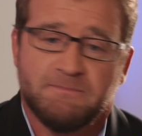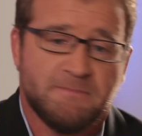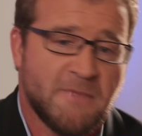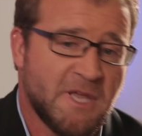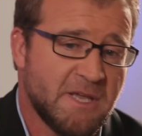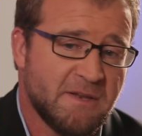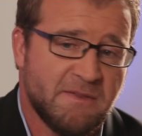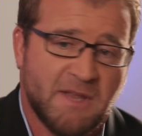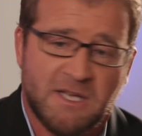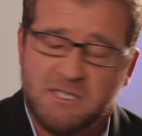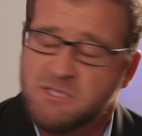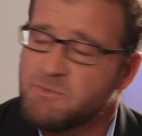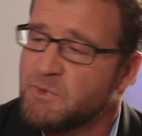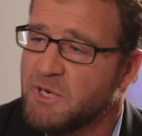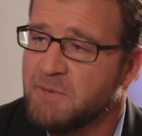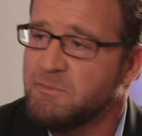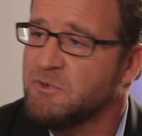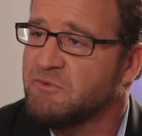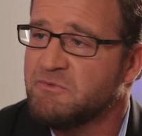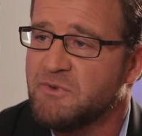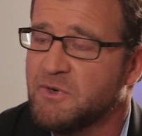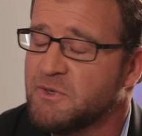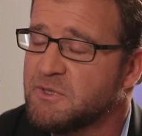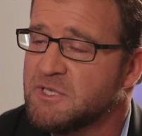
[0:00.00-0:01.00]
and that's what I've
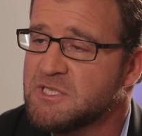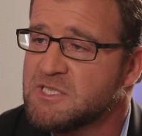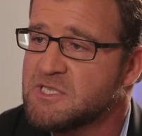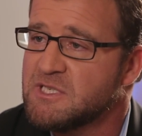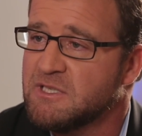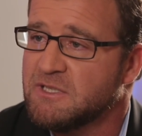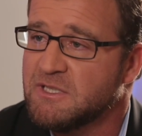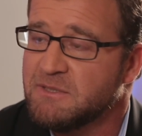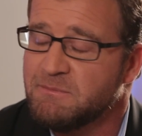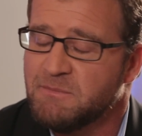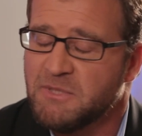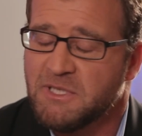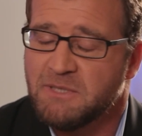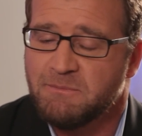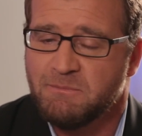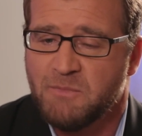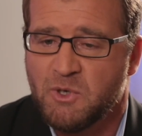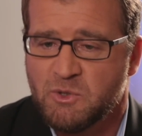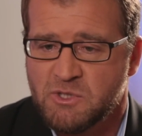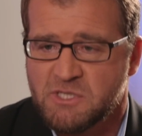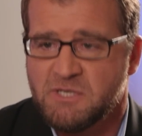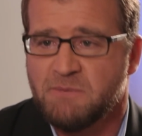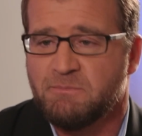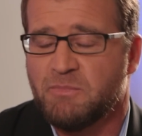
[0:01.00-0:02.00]
been focused on. But
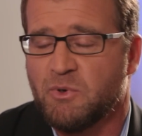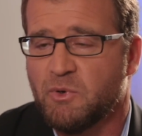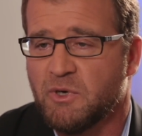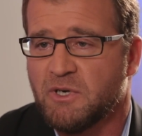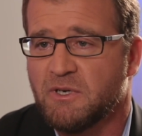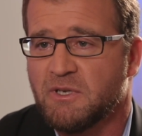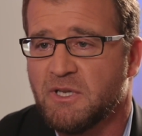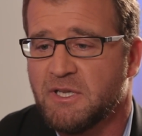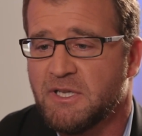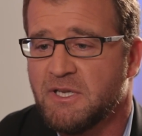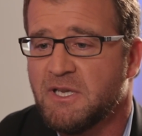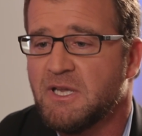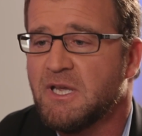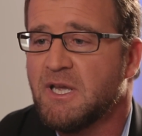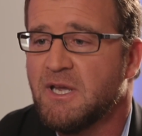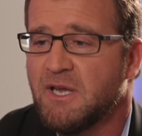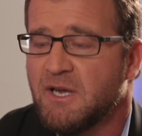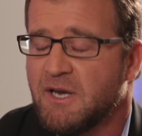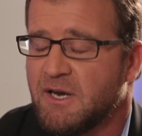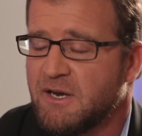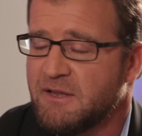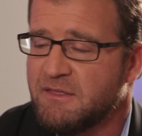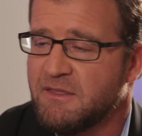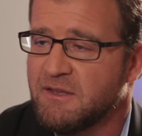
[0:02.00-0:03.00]
most importantly,
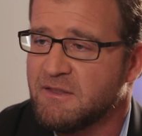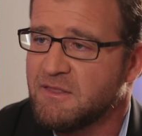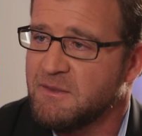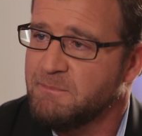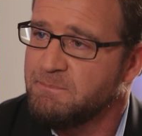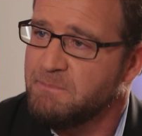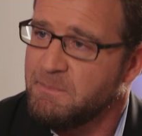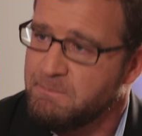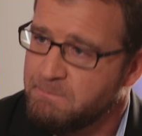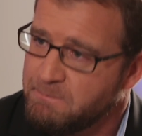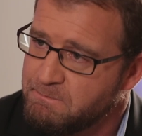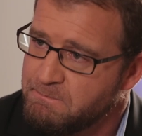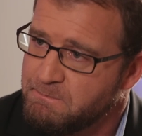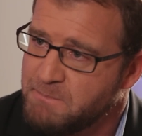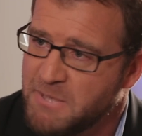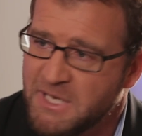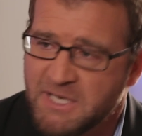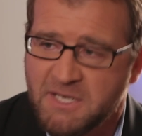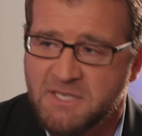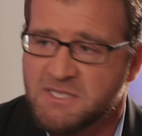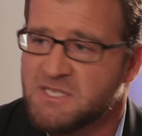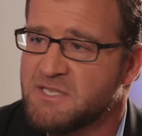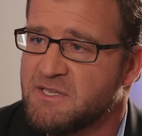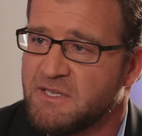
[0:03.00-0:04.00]
I think the
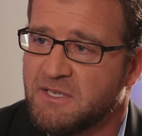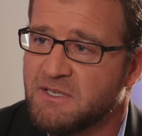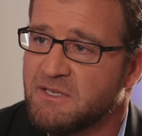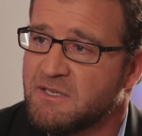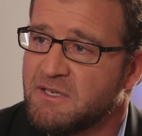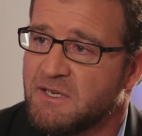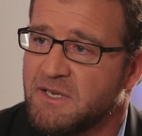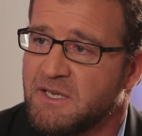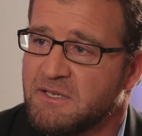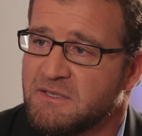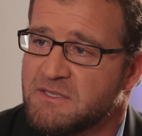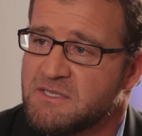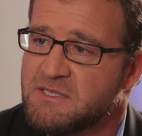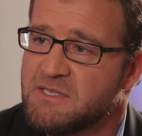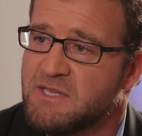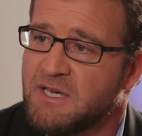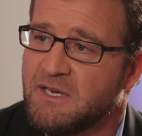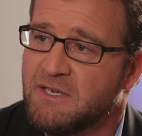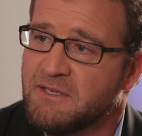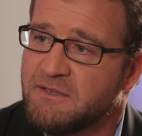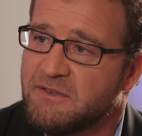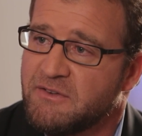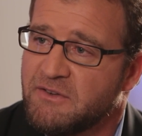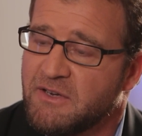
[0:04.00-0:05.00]
biggest thing is
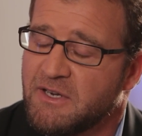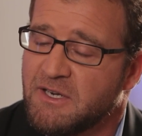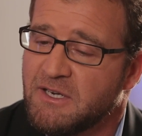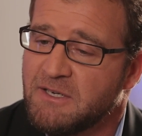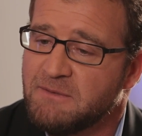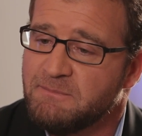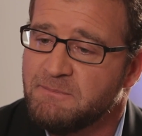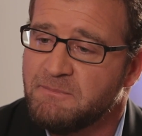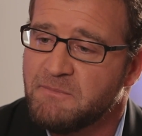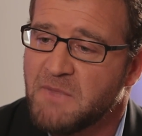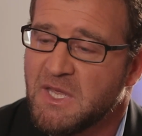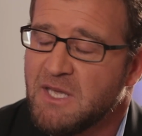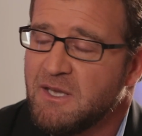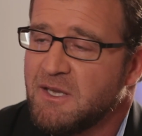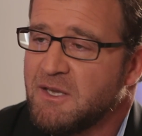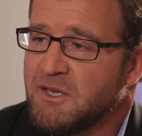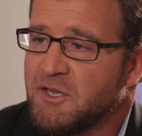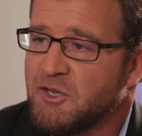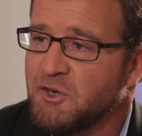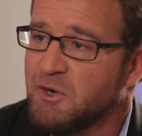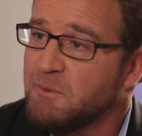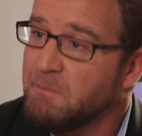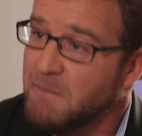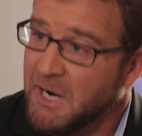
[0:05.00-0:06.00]
that you know,